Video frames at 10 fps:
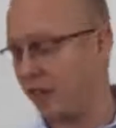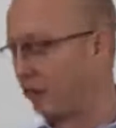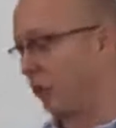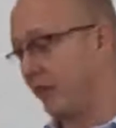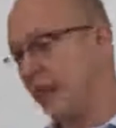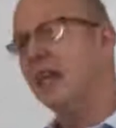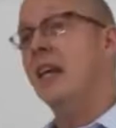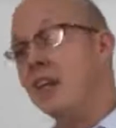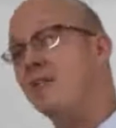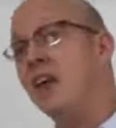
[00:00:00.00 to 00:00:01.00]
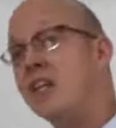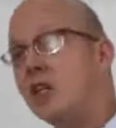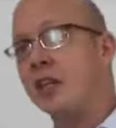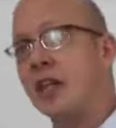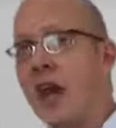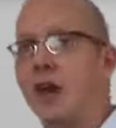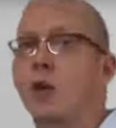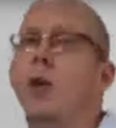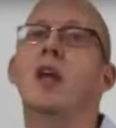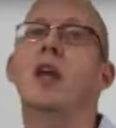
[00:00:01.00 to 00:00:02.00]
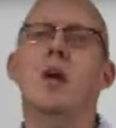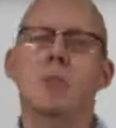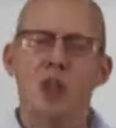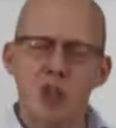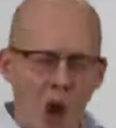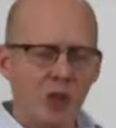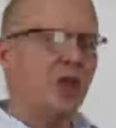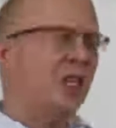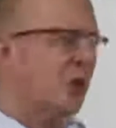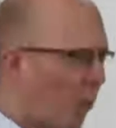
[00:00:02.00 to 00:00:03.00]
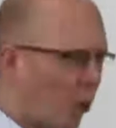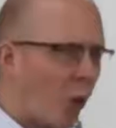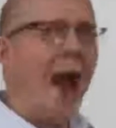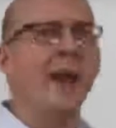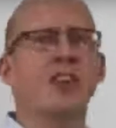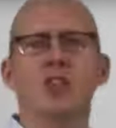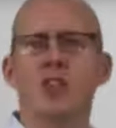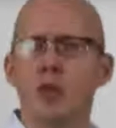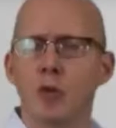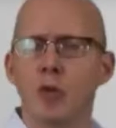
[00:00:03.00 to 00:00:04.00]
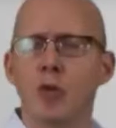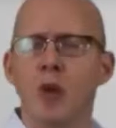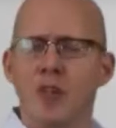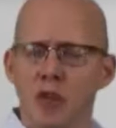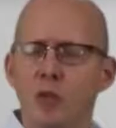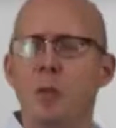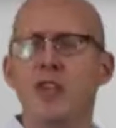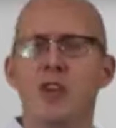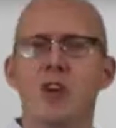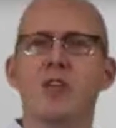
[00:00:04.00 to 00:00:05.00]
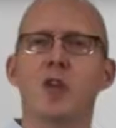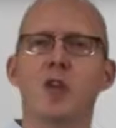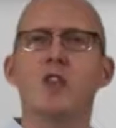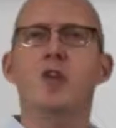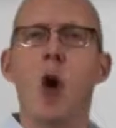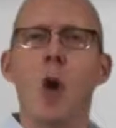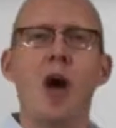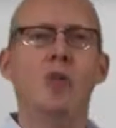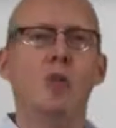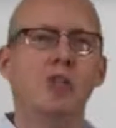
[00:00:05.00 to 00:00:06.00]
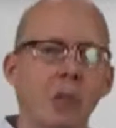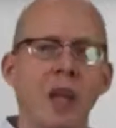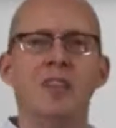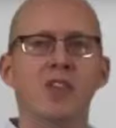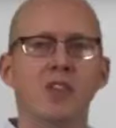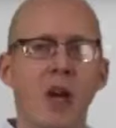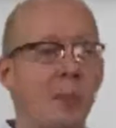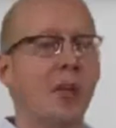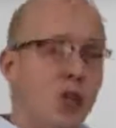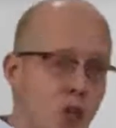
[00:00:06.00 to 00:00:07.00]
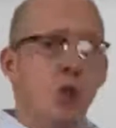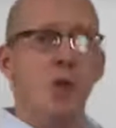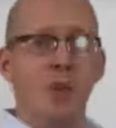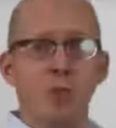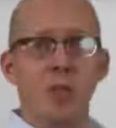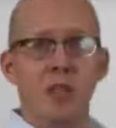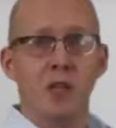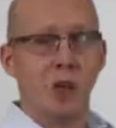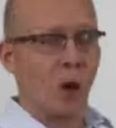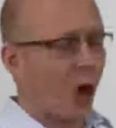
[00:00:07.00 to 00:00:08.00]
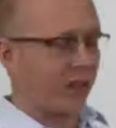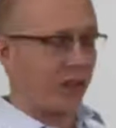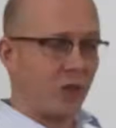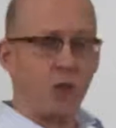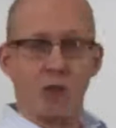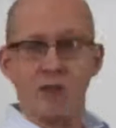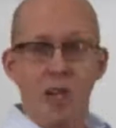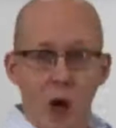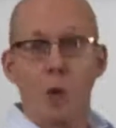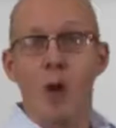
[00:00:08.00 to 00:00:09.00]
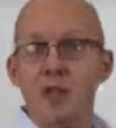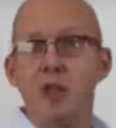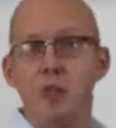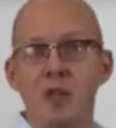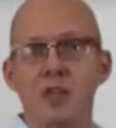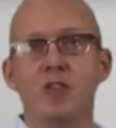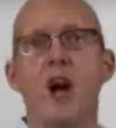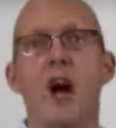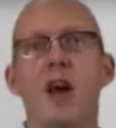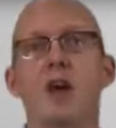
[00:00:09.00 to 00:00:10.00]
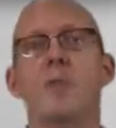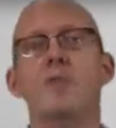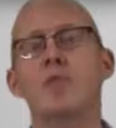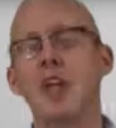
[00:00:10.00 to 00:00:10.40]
That's sort of an invention category. But you also need to practice through the speech enough so that you know how to explain this topic to this particular audience. That's sort of arrangement and style.